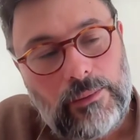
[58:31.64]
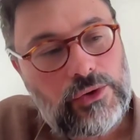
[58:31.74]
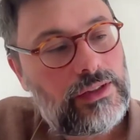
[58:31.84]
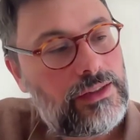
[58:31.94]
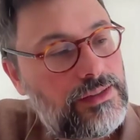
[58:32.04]

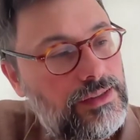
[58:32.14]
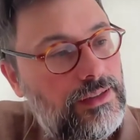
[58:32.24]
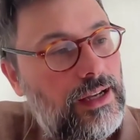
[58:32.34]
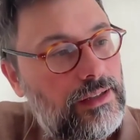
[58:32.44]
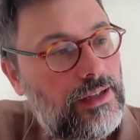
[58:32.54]
But
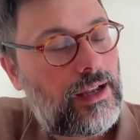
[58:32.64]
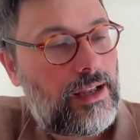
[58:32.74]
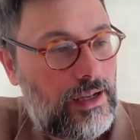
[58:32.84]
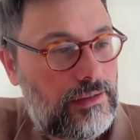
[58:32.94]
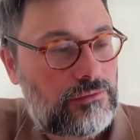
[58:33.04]
indeed, I
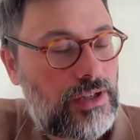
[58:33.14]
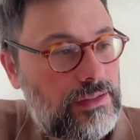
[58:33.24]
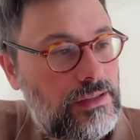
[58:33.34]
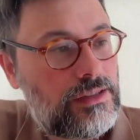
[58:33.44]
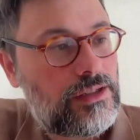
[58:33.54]

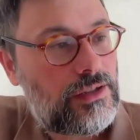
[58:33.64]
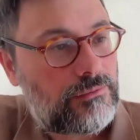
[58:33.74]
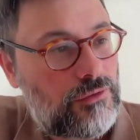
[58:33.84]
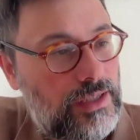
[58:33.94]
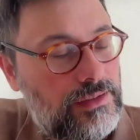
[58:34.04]
right in
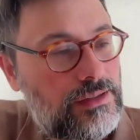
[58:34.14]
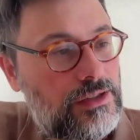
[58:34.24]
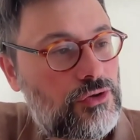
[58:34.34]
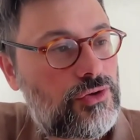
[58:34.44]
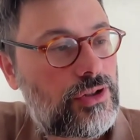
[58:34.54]

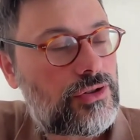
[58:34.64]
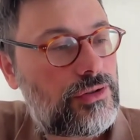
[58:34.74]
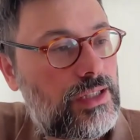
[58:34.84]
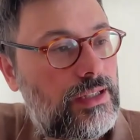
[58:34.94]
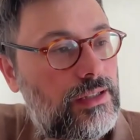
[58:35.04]
the
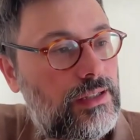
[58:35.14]
introduction,